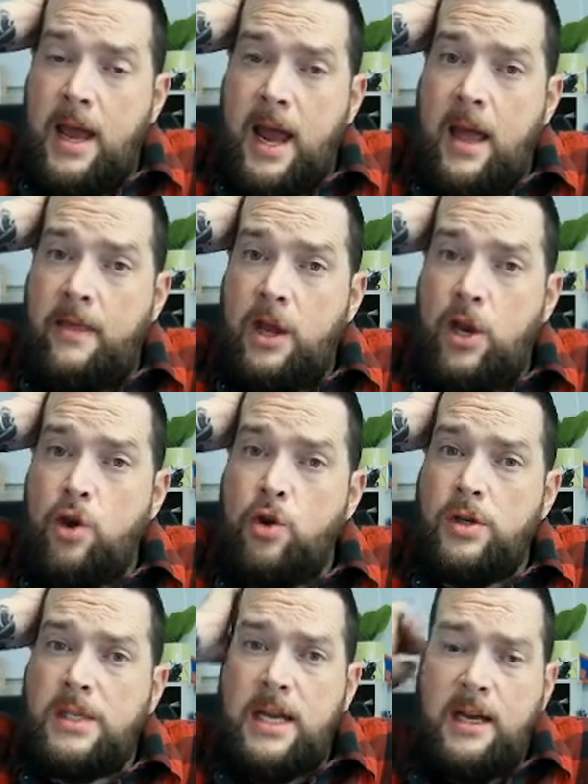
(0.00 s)
And then
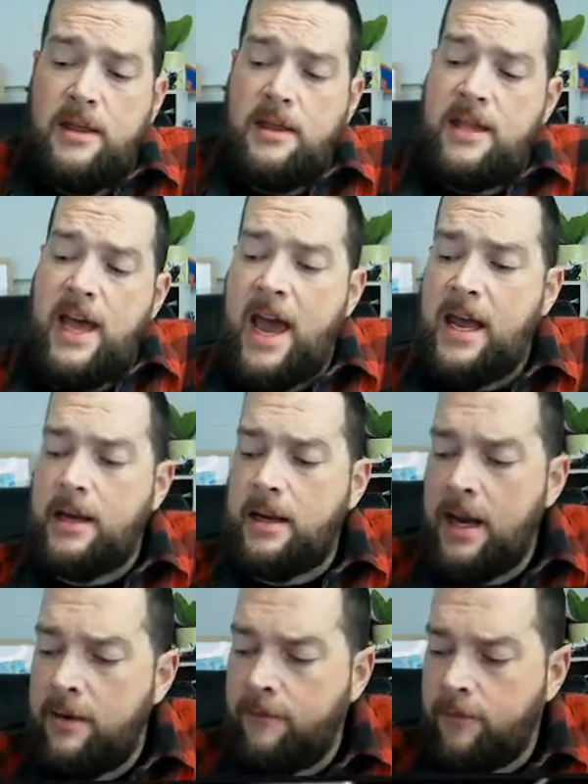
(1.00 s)
using that
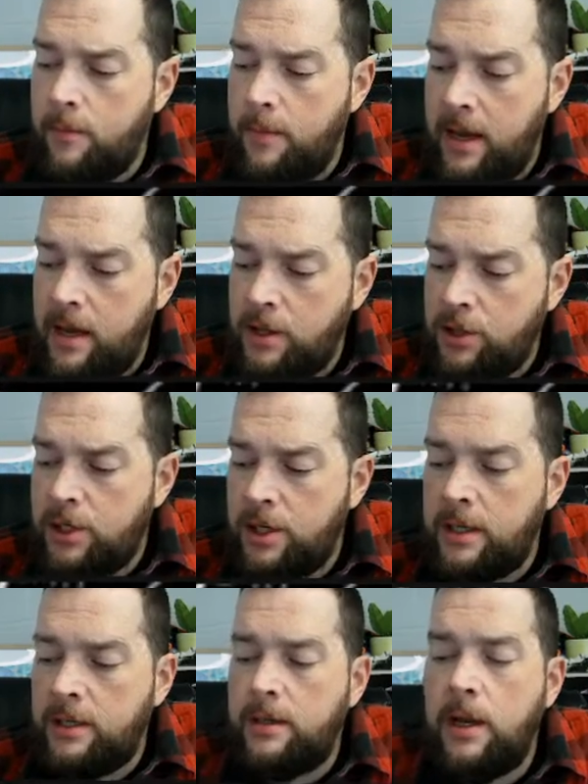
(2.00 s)

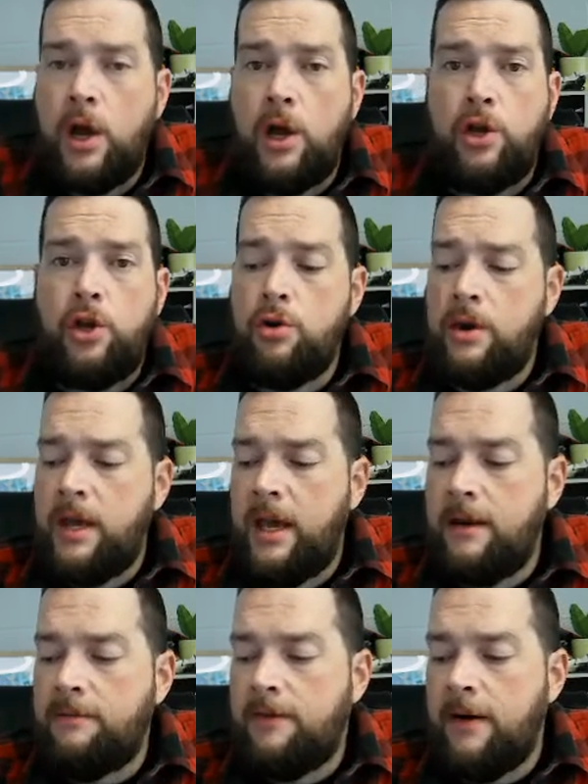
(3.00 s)
information, you
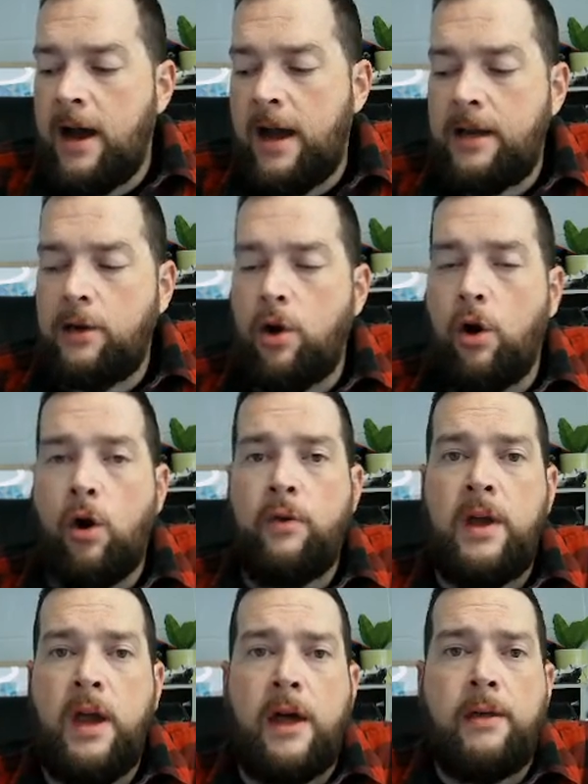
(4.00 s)
can find all
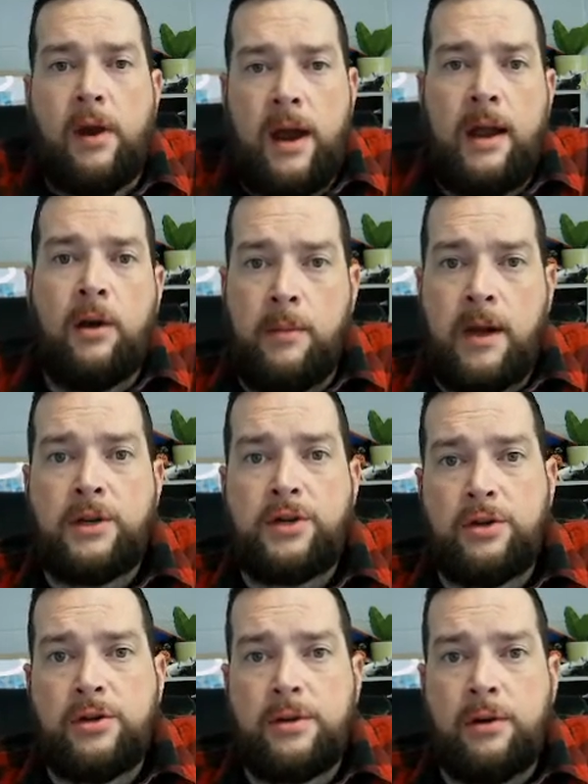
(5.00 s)
the other angle
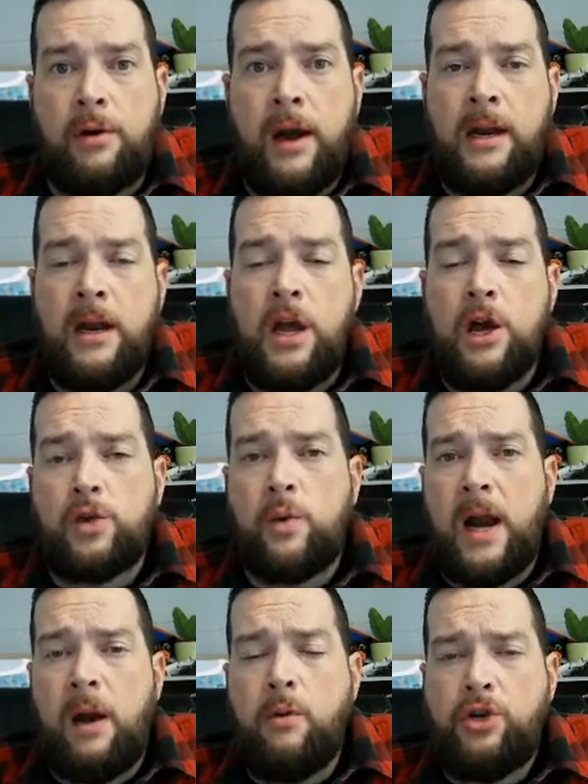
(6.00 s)
measures, all right? So
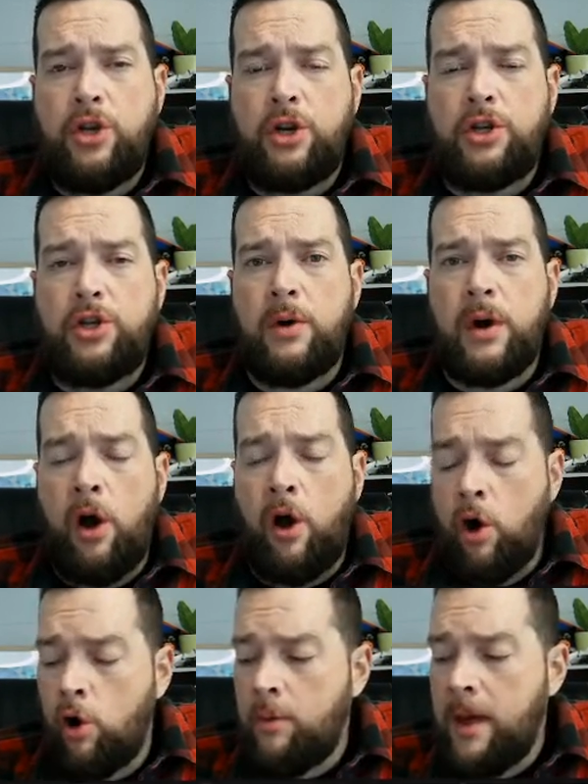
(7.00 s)
what I want you to do at
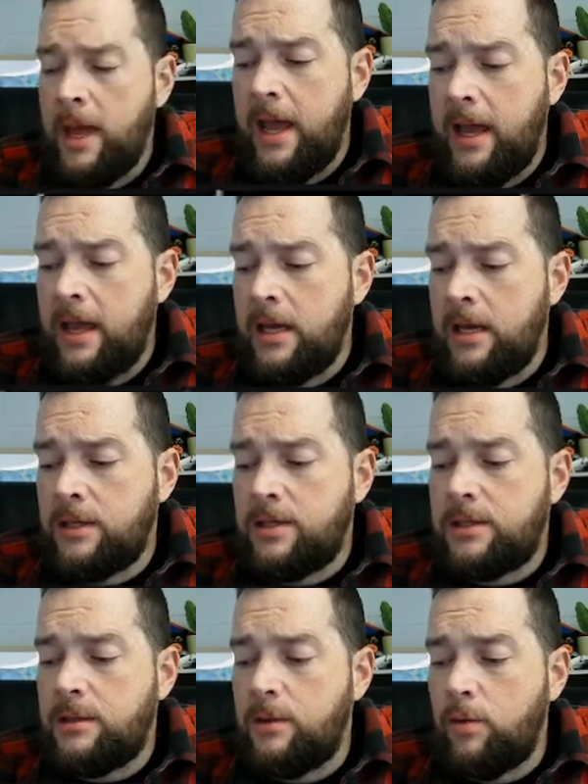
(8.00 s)
home
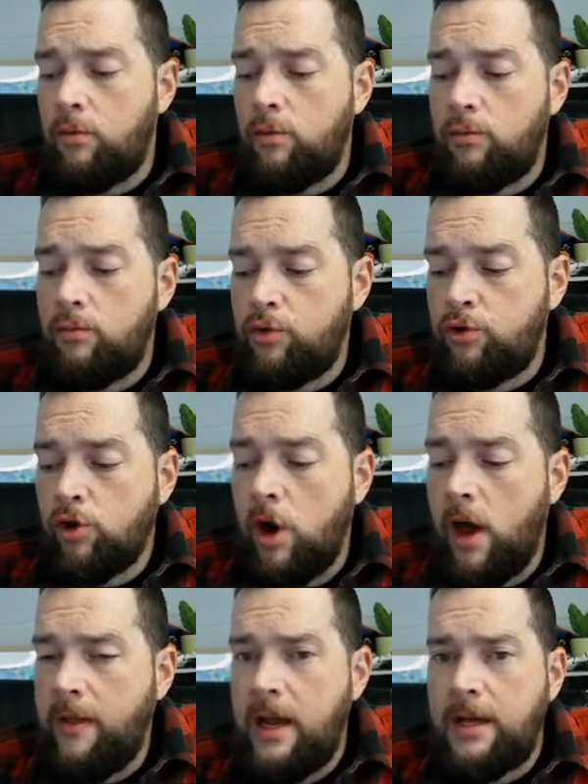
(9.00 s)
is
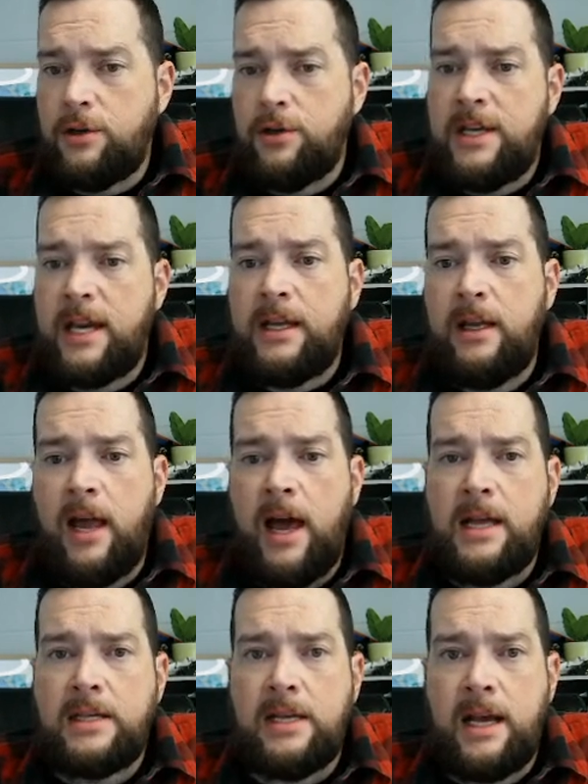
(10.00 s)
draw the intersecting
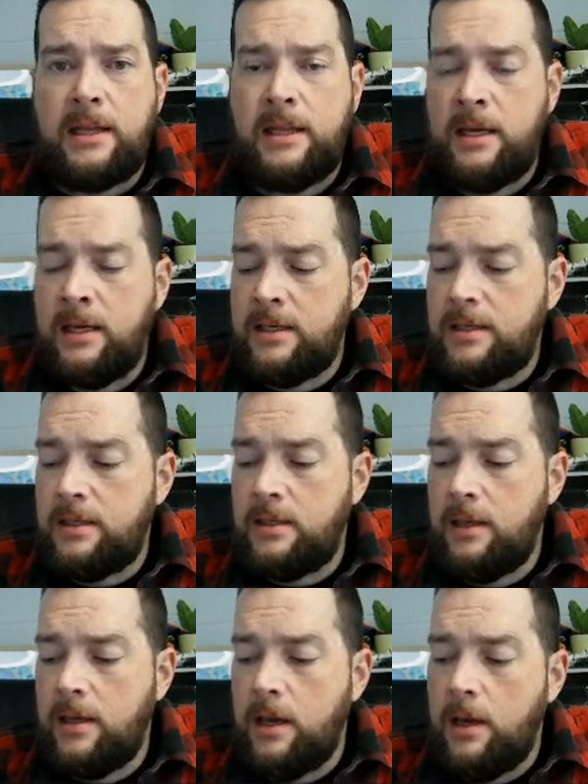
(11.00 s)
lines like this,
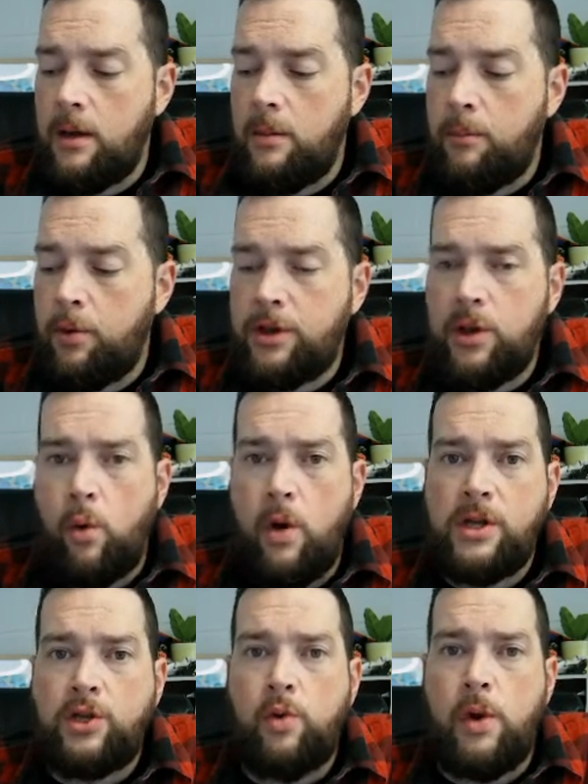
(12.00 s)
put the
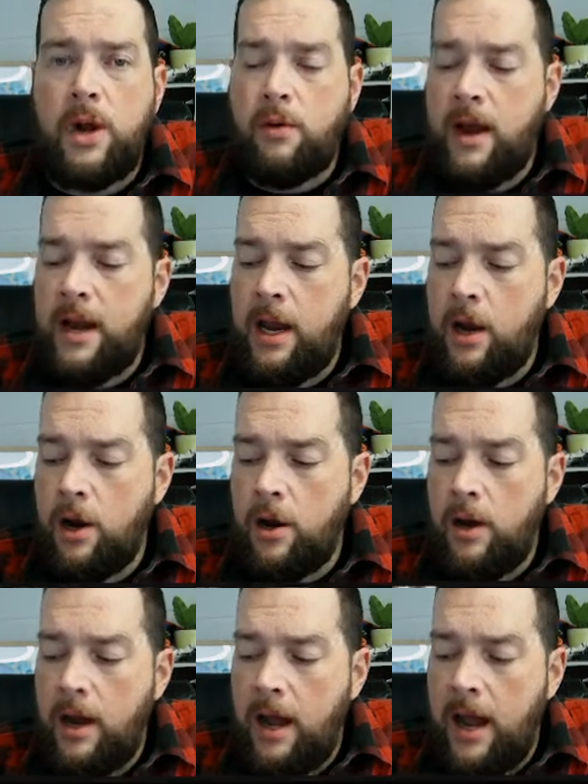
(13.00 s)
120 right
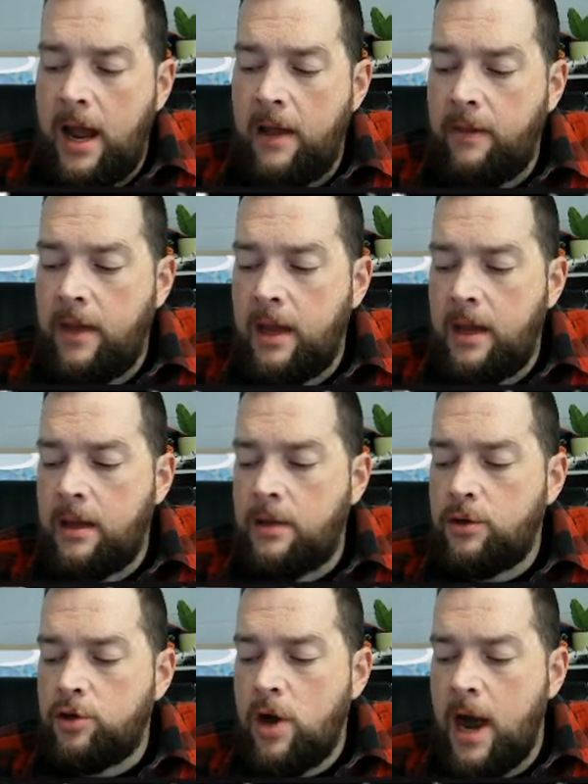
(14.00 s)
here, and
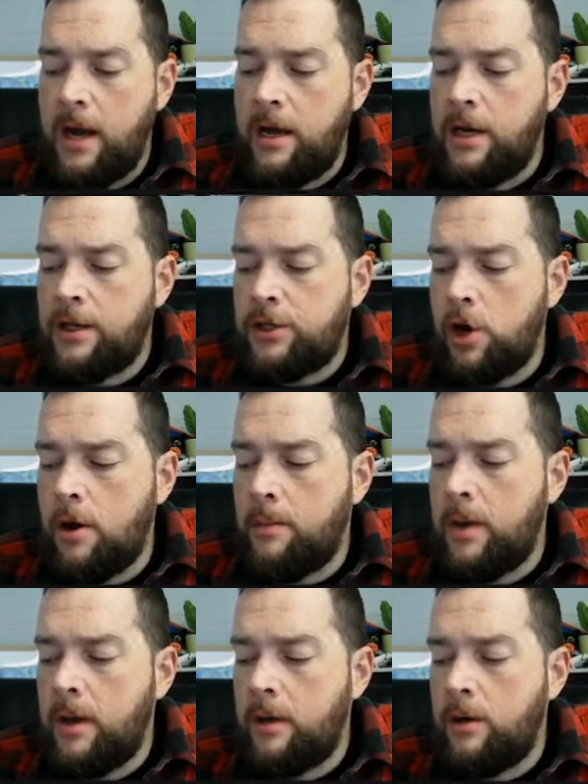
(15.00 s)
then try to
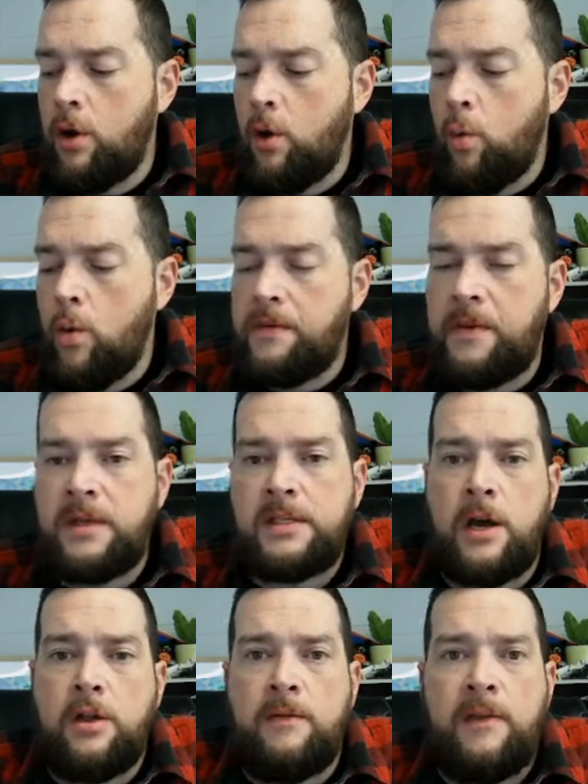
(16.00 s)
determine what these
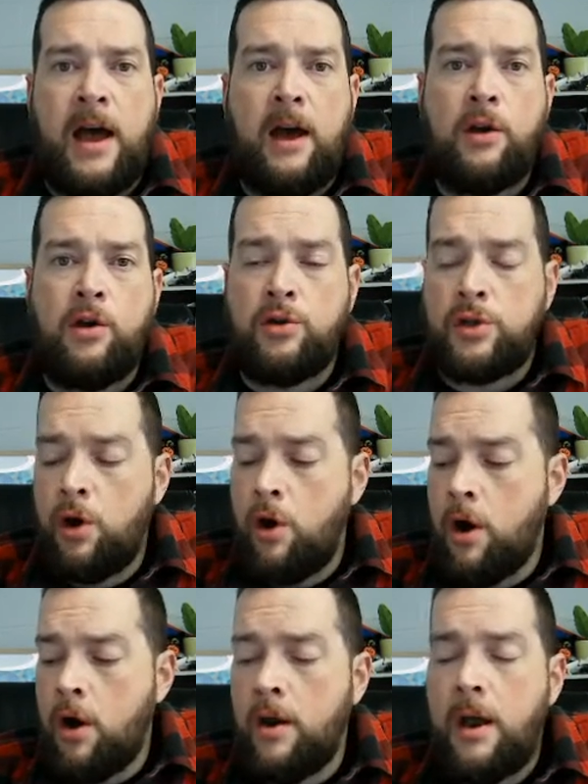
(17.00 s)
other values
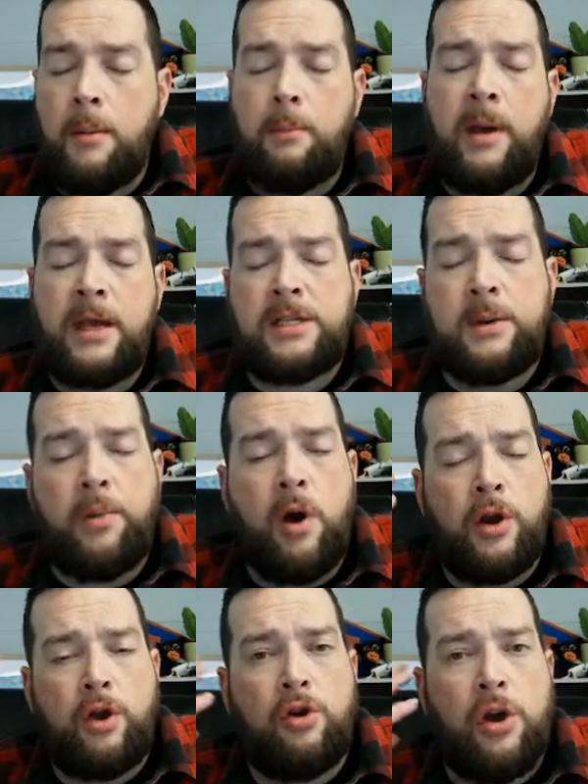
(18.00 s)
are based
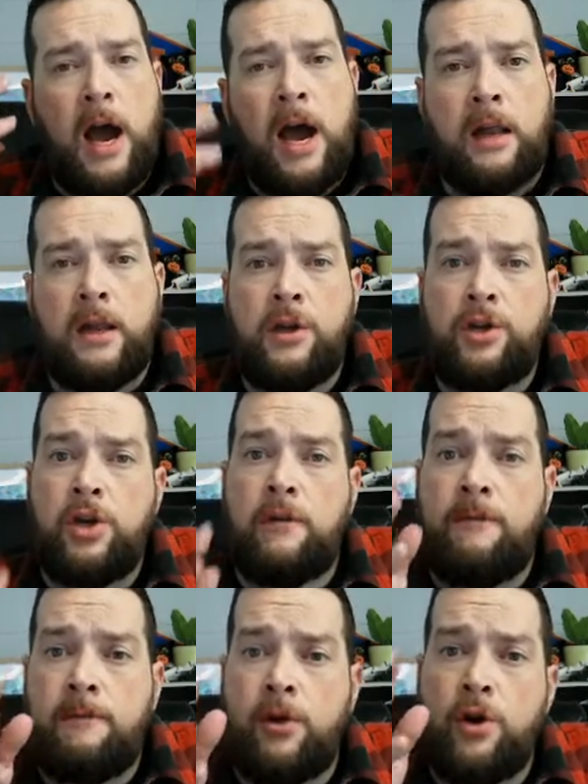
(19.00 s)
upon your knowledge of
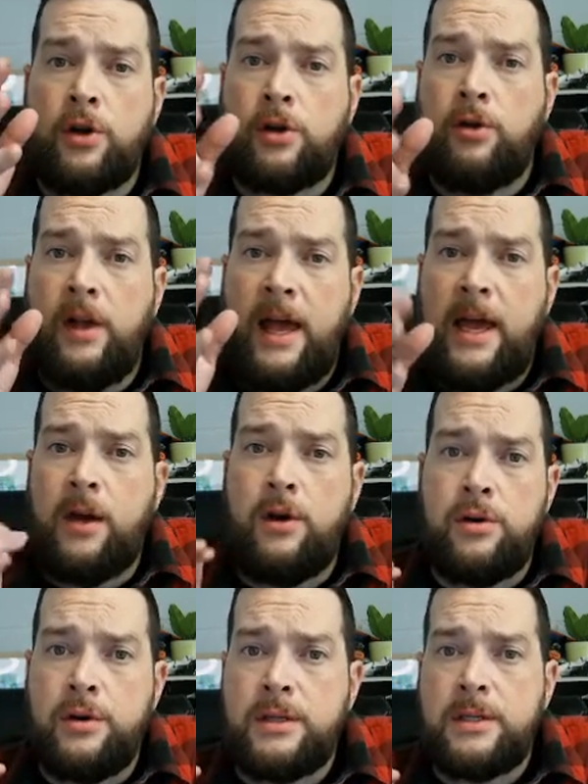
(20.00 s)
vertical
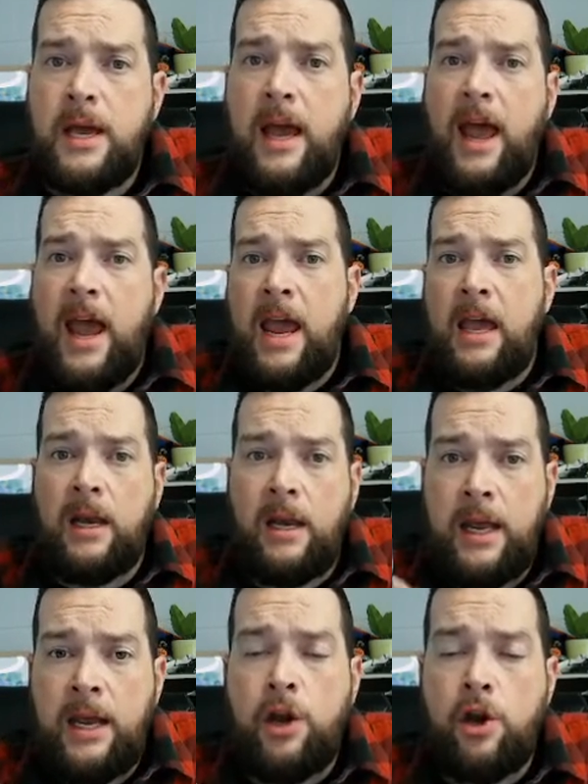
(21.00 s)
angles and
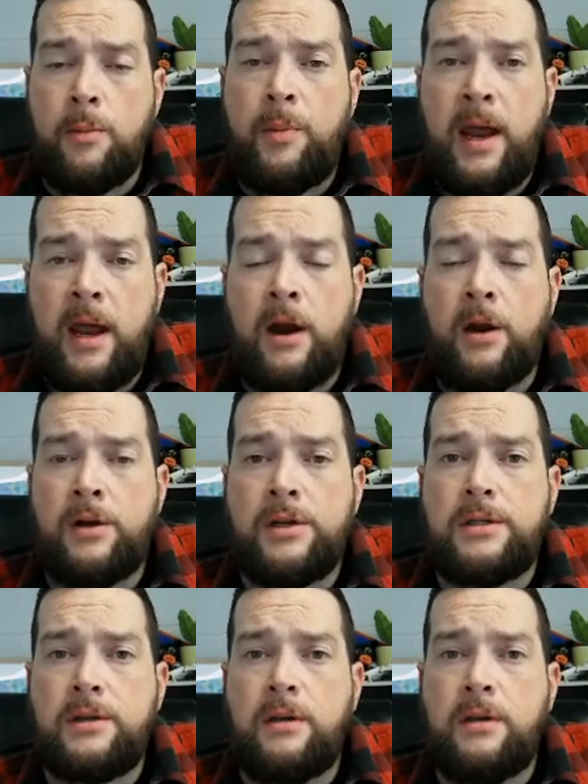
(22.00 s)
linear pairs.